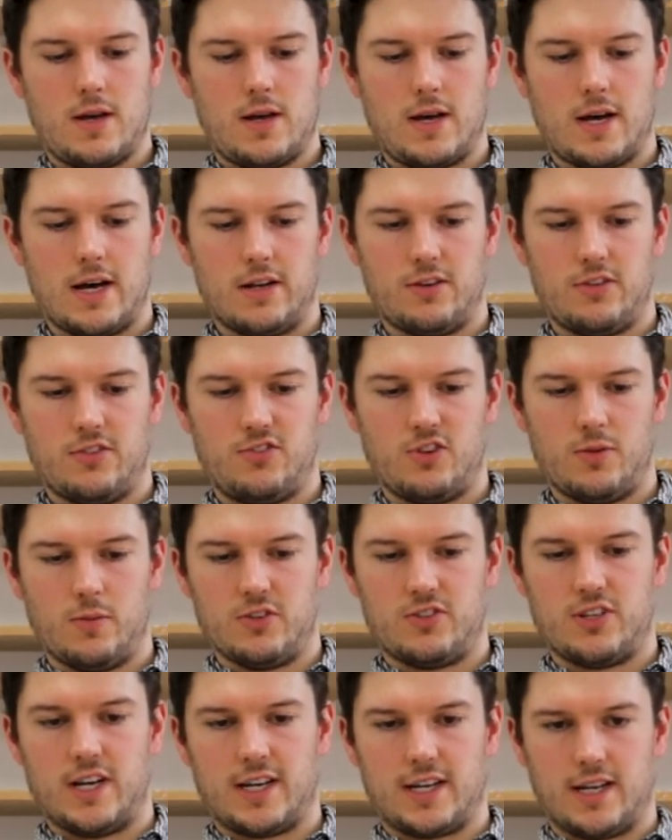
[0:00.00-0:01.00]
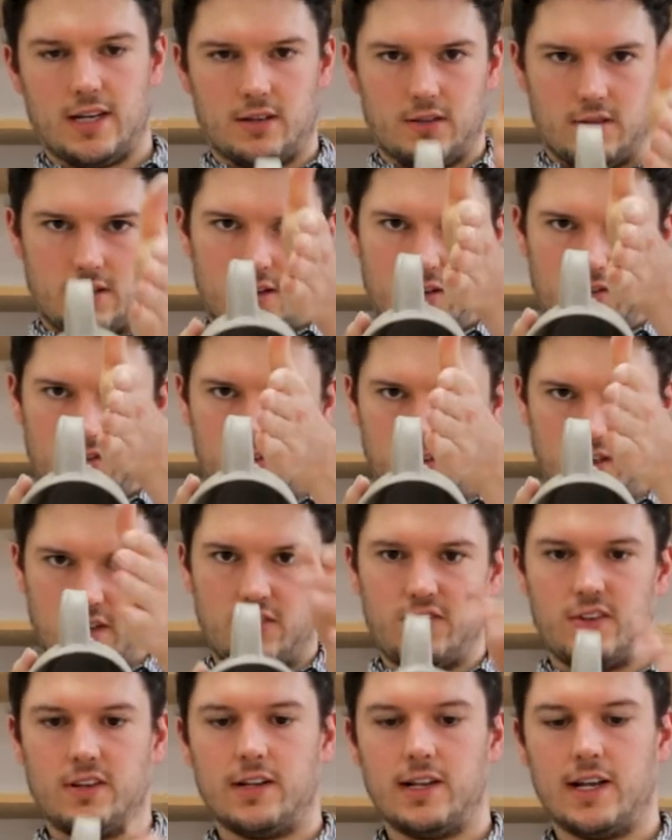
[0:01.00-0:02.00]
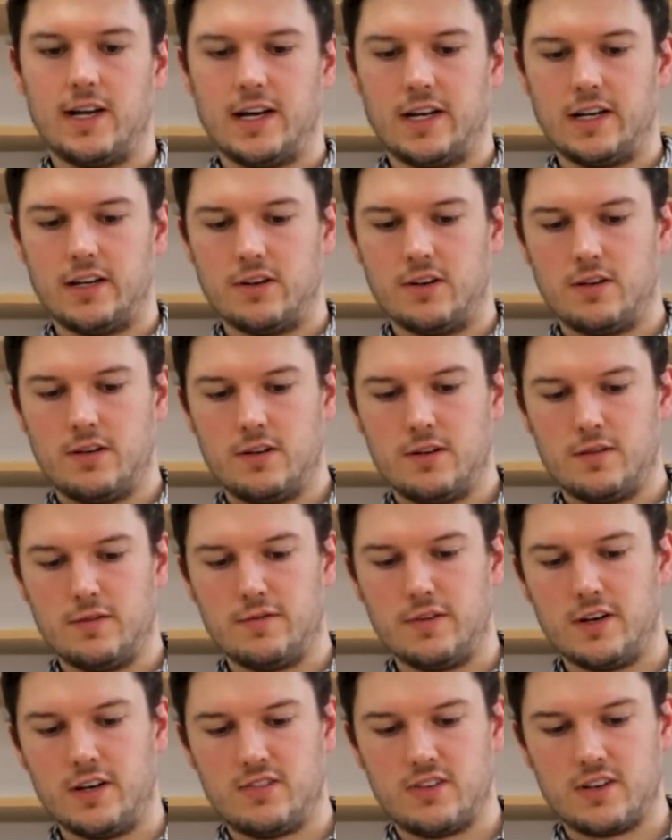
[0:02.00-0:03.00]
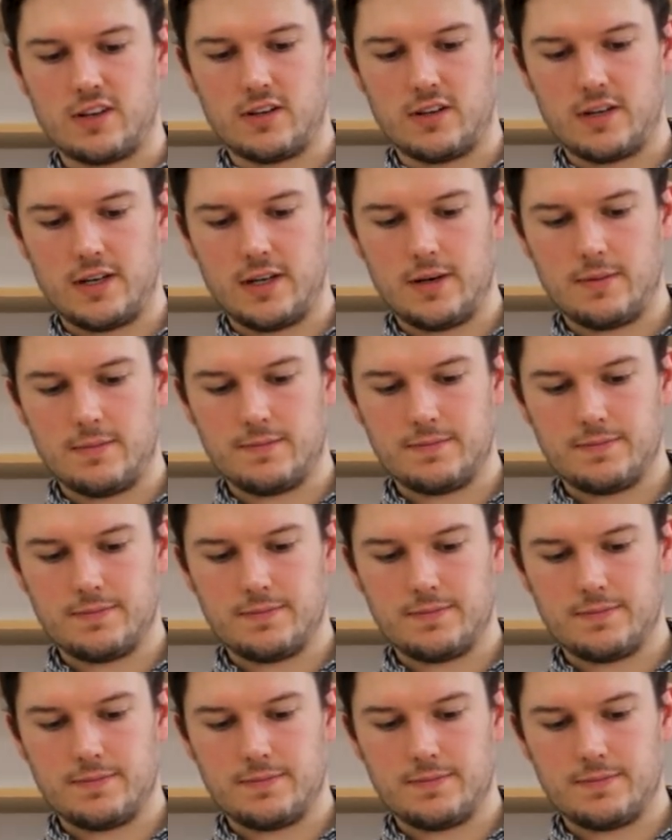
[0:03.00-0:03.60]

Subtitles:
And just double checking that it's in line vertically.